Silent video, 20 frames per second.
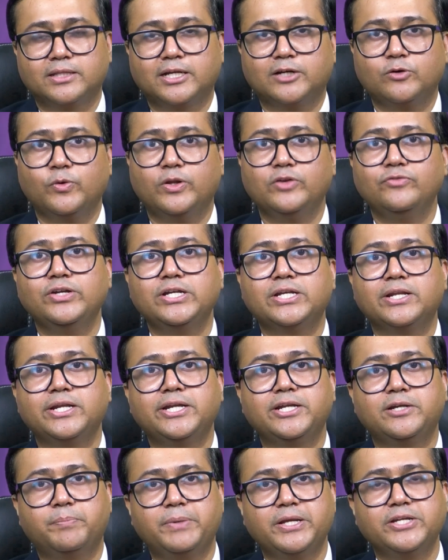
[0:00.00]
that when we
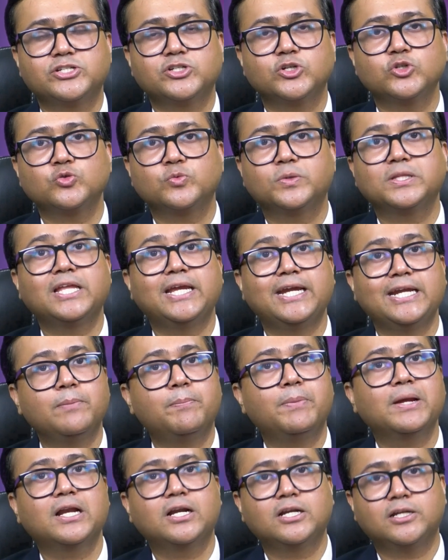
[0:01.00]
treat patients with
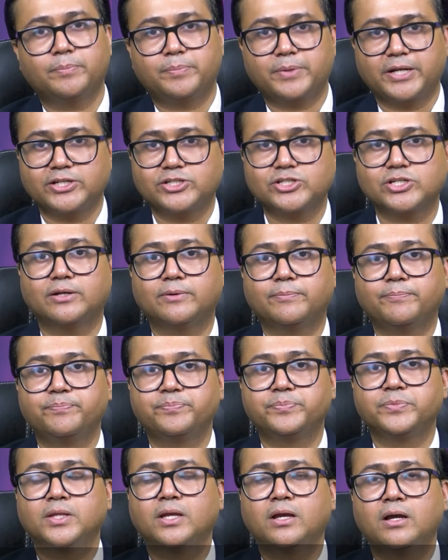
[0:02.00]
atypical depression,
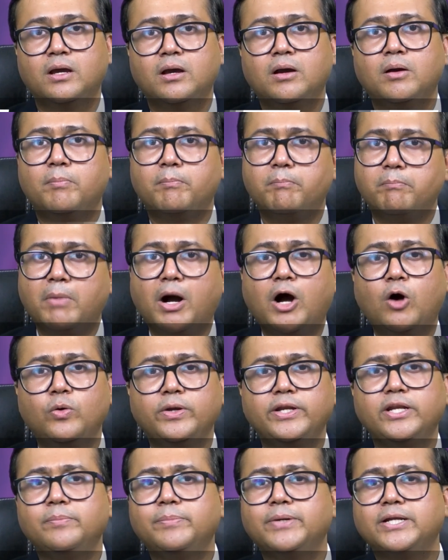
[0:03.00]

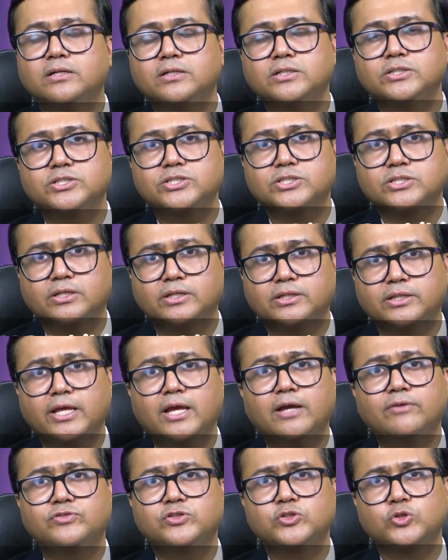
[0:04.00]
MAO inhibitors, they
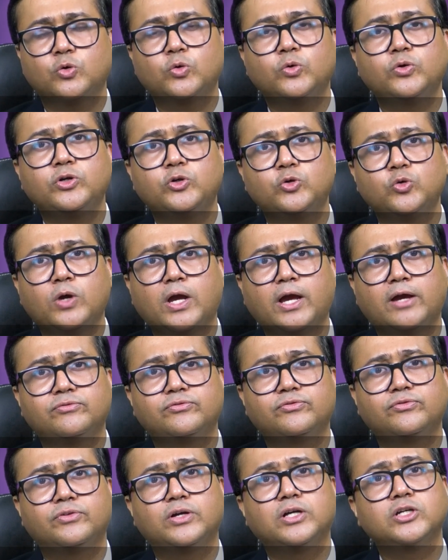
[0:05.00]
have shown to
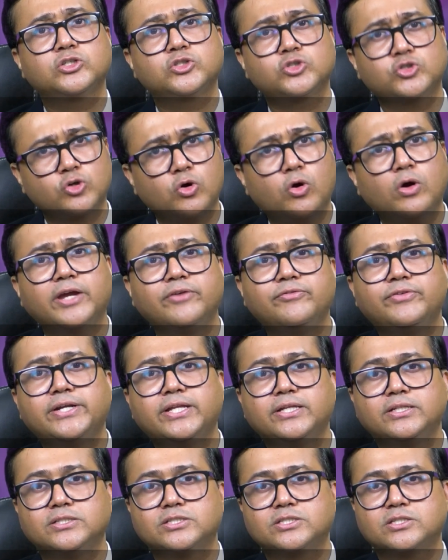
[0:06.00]
have strong
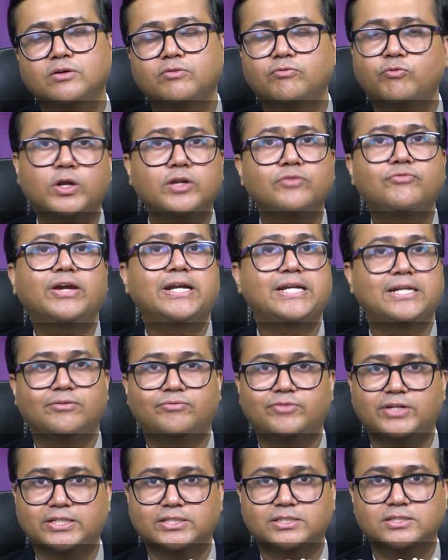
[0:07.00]
evidence for
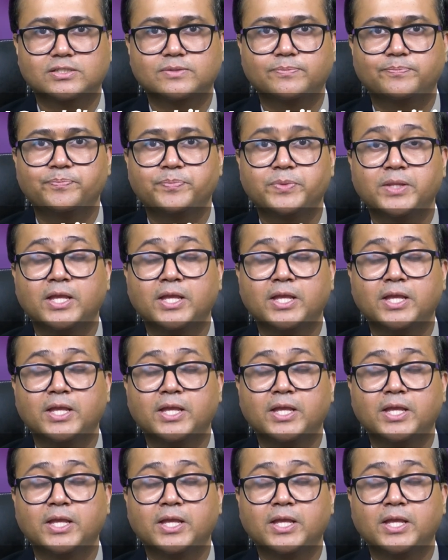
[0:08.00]
effectiveness.